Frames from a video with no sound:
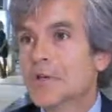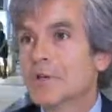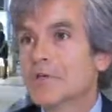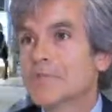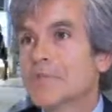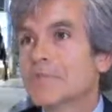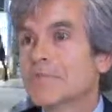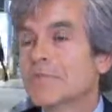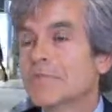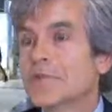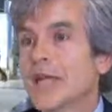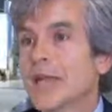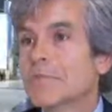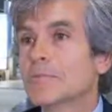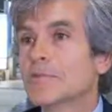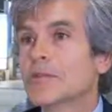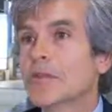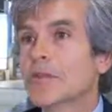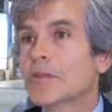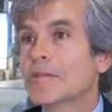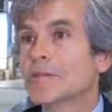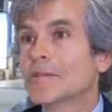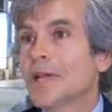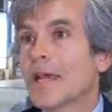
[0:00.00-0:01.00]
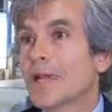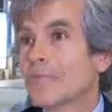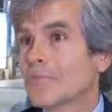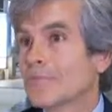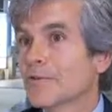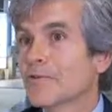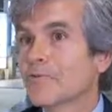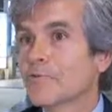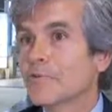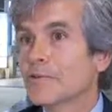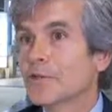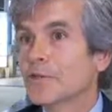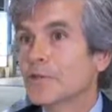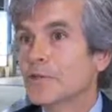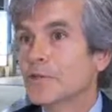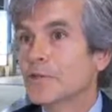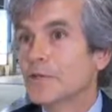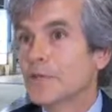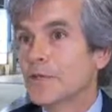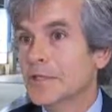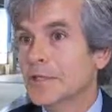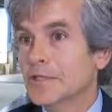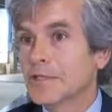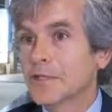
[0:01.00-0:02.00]
or sometimes other type of
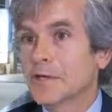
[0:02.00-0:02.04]
research.